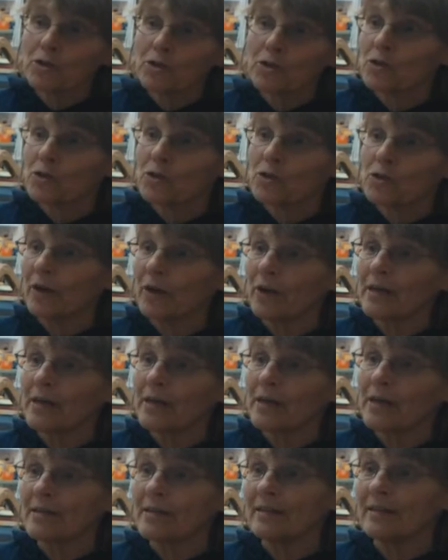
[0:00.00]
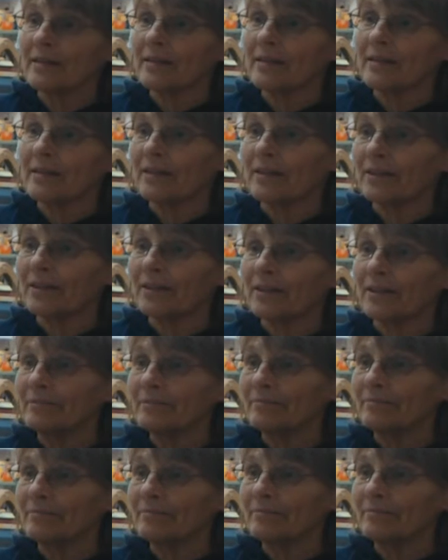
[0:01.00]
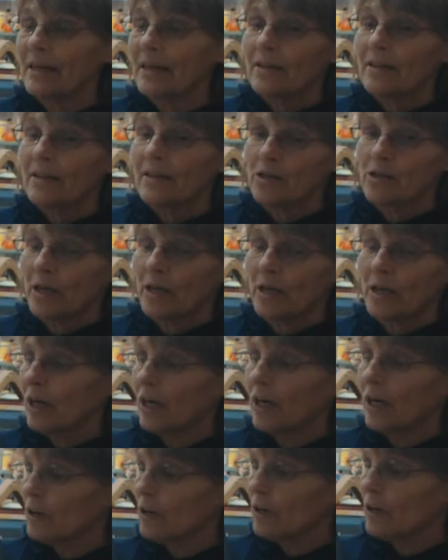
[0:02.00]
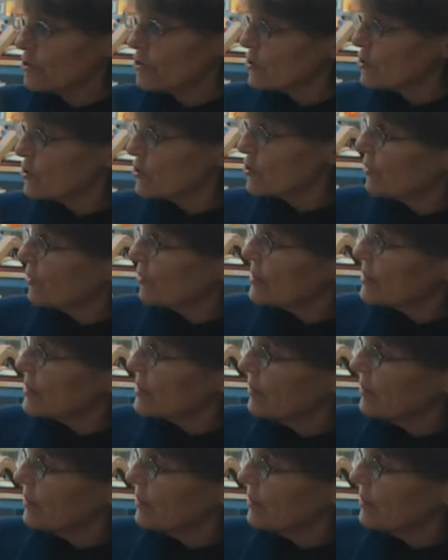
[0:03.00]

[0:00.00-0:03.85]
story is in here. There's 100 stories in